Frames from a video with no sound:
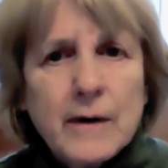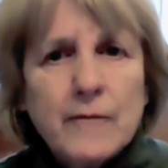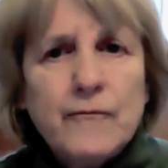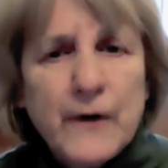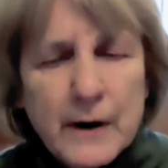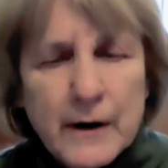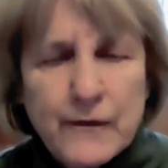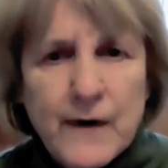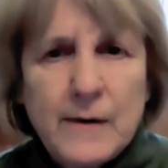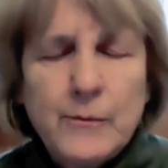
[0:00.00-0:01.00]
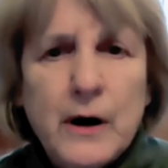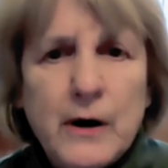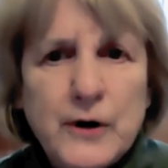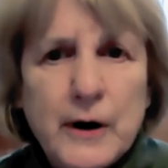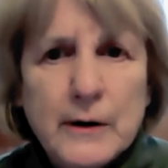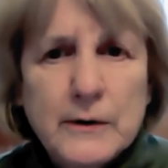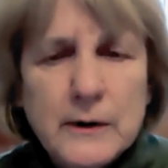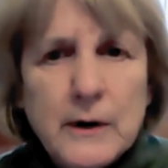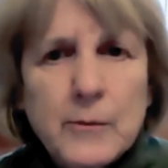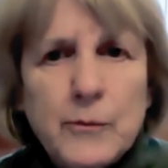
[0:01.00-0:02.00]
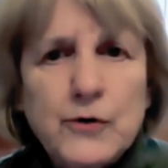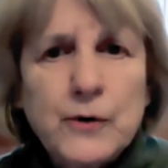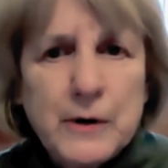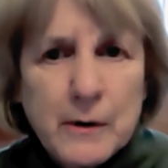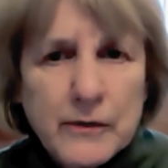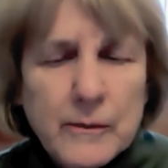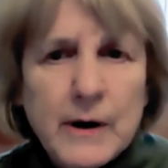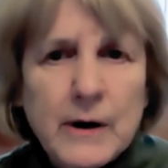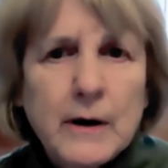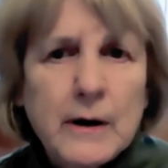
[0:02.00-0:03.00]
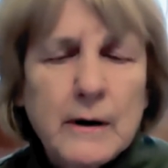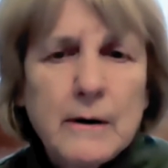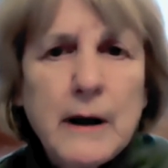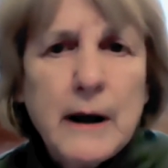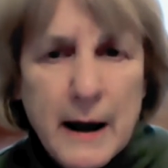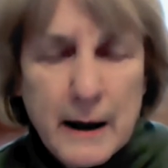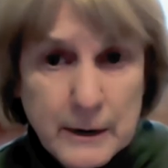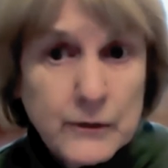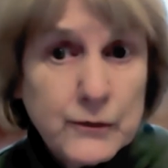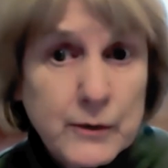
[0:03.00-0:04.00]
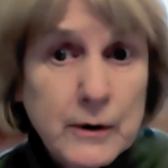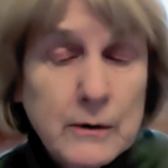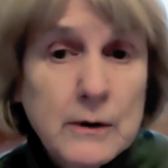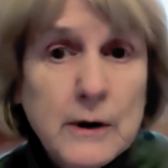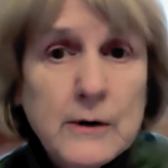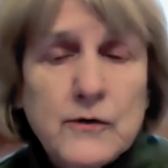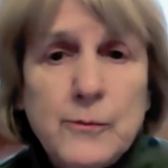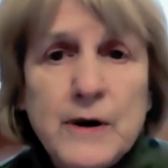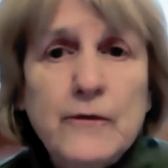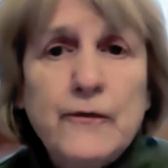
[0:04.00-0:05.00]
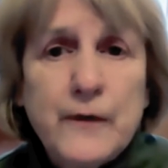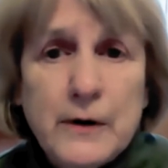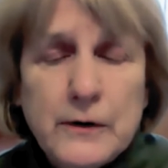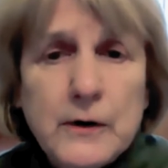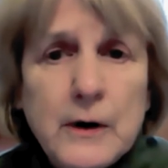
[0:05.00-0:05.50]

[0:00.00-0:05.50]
a very fine project between North America and Israel to benefit